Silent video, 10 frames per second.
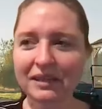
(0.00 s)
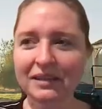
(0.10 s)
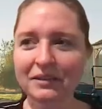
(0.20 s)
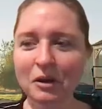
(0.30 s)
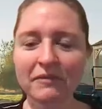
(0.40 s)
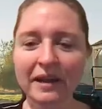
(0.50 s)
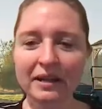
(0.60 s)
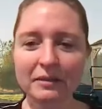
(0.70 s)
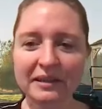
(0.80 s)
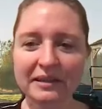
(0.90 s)
in Hope
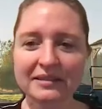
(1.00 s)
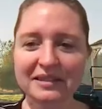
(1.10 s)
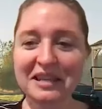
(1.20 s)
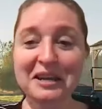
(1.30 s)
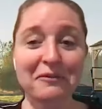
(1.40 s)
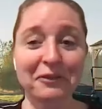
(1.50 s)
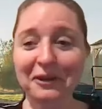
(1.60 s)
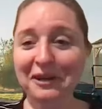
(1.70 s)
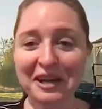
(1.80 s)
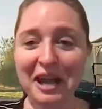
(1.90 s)
Valley because they
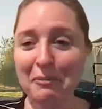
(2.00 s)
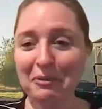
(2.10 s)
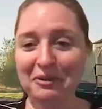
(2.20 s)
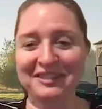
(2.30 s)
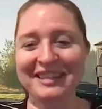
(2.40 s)
never in Capital